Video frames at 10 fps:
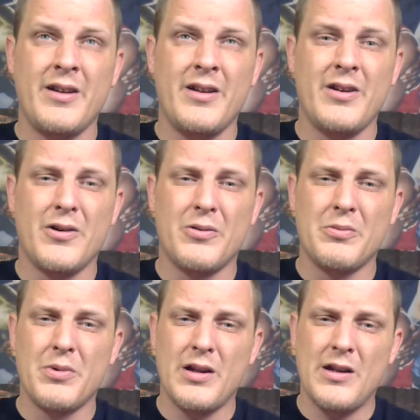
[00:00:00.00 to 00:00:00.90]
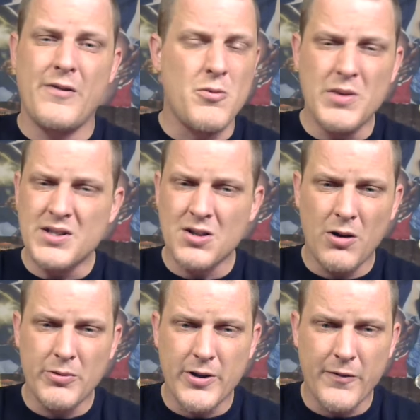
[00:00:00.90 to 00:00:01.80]
you know, if you miss it
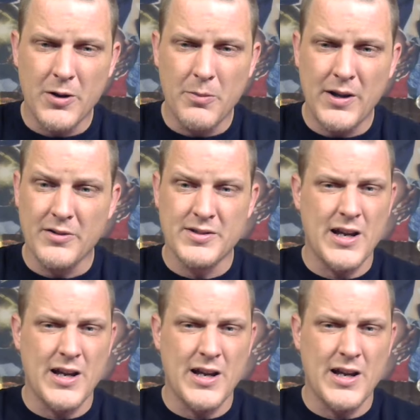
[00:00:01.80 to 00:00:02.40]
all with your fundamentals